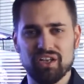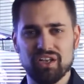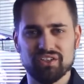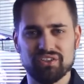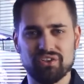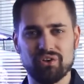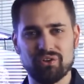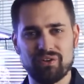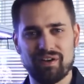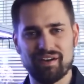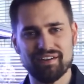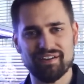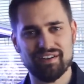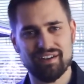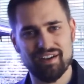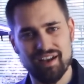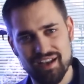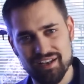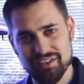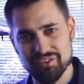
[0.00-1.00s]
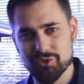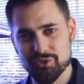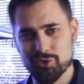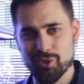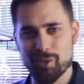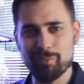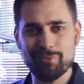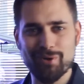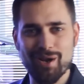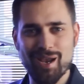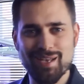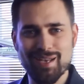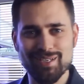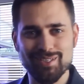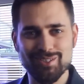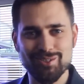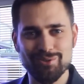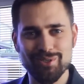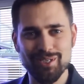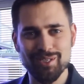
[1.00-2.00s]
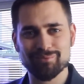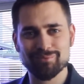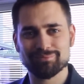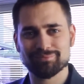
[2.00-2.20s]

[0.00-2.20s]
no longer and jump right into it.